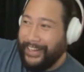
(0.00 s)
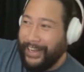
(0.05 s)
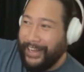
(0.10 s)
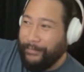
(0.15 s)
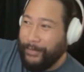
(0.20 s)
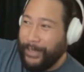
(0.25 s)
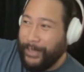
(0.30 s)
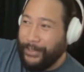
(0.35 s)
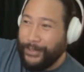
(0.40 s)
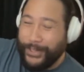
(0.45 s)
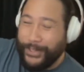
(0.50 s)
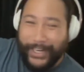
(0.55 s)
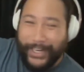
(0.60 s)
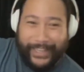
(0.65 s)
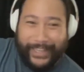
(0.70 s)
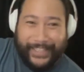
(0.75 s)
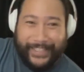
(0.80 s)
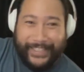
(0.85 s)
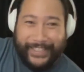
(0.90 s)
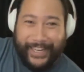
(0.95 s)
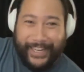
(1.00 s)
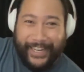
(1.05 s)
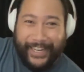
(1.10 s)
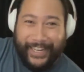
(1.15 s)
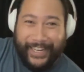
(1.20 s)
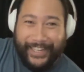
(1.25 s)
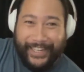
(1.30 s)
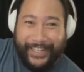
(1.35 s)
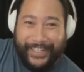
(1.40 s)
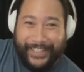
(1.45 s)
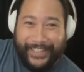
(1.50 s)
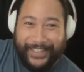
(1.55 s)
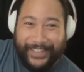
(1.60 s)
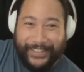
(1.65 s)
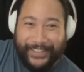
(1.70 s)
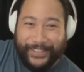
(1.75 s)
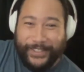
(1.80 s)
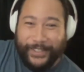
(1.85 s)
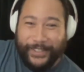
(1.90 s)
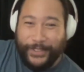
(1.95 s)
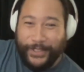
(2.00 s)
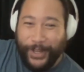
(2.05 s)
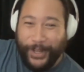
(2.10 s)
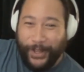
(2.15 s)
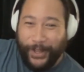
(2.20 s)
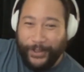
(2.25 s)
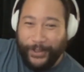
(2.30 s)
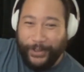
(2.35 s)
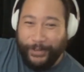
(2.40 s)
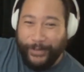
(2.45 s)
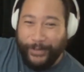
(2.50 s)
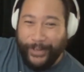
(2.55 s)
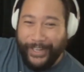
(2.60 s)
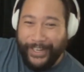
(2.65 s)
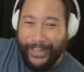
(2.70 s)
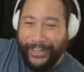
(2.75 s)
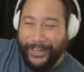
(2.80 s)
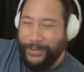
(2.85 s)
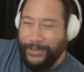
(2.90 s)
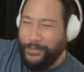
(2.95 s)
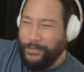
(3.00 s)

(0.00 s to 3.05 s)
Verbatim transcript: I'm like looking at this guy. He's taller than me,